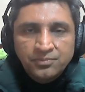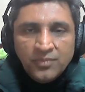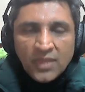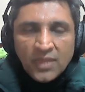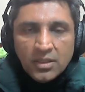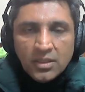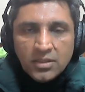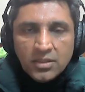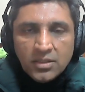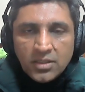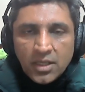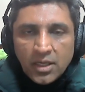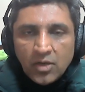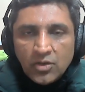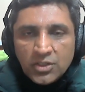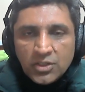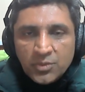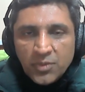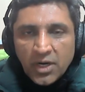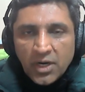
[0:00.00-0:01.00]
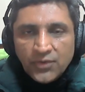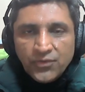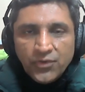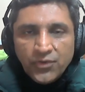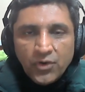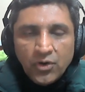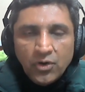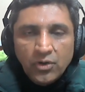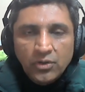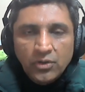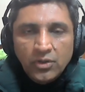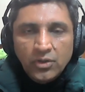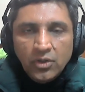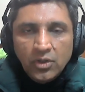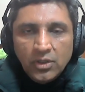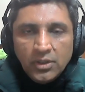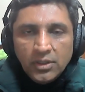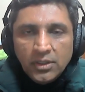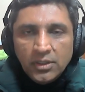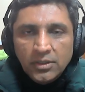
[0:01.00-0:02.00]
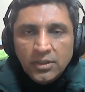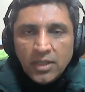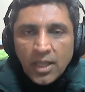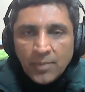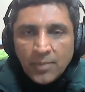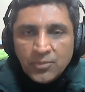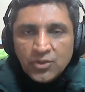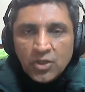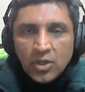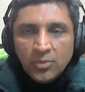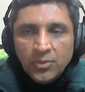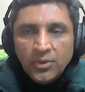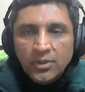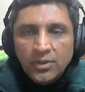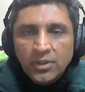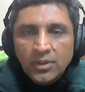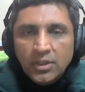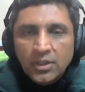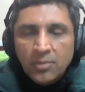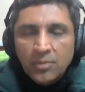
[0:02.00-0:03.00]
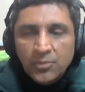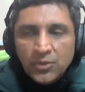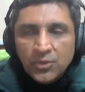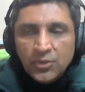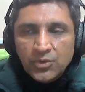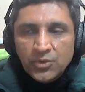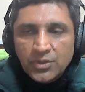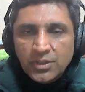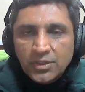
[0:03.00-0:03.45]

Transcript: say your smartphone or a laptop or a computer,